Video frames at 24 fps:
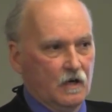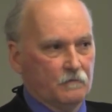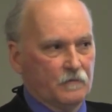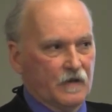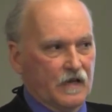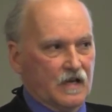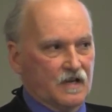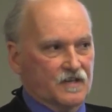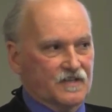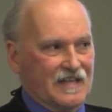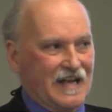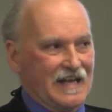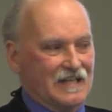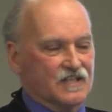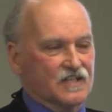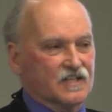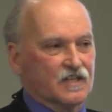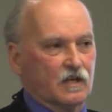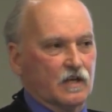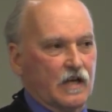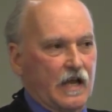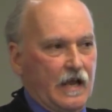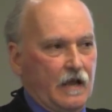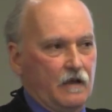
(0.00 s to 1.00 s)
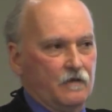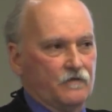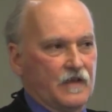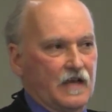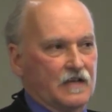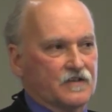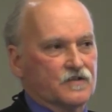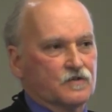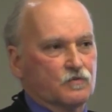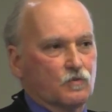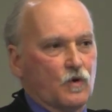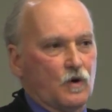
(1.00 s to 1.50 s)
because that's, the,
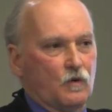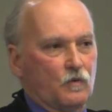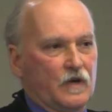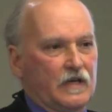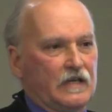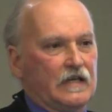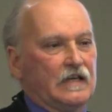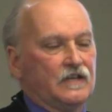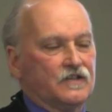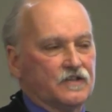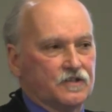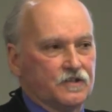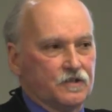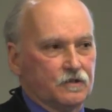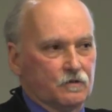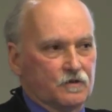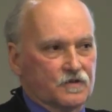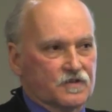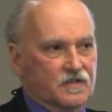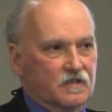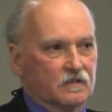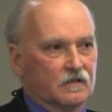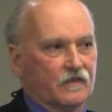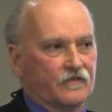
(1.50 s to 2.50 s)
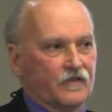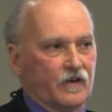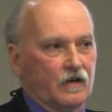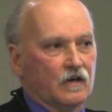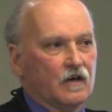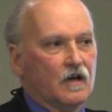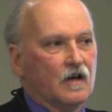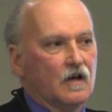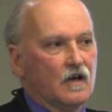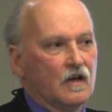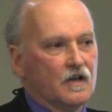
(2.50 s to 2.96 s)
that's what we need to do, is deliver